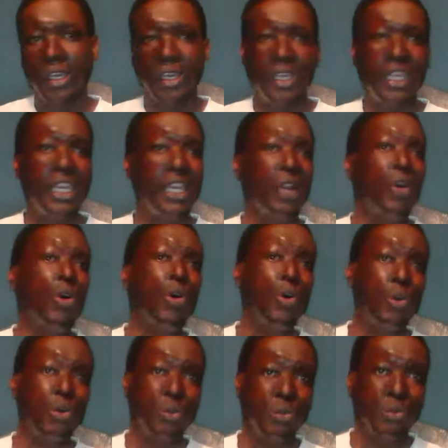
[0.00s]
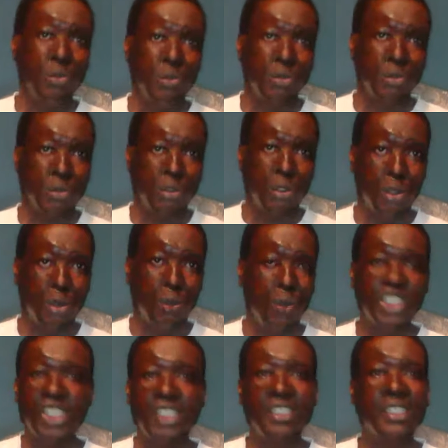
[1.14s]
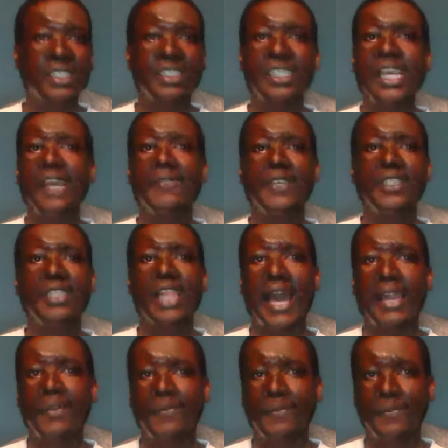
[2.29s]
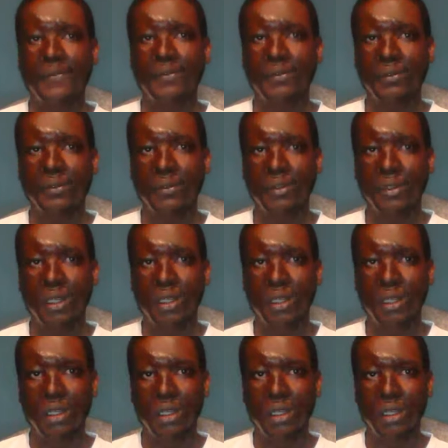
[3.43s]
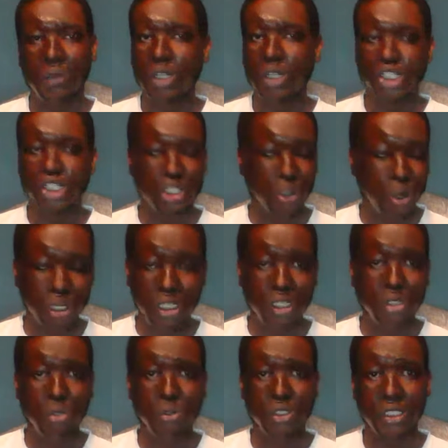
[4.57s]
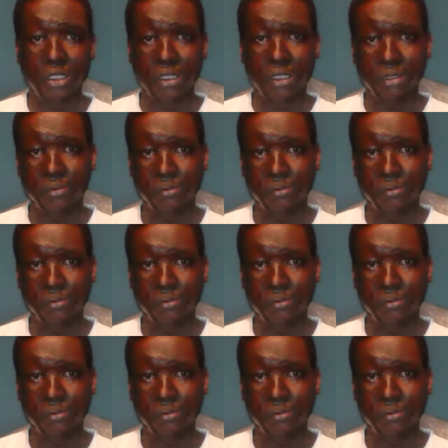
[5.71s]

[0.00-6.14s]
He who wishes to save his life will surely lose it.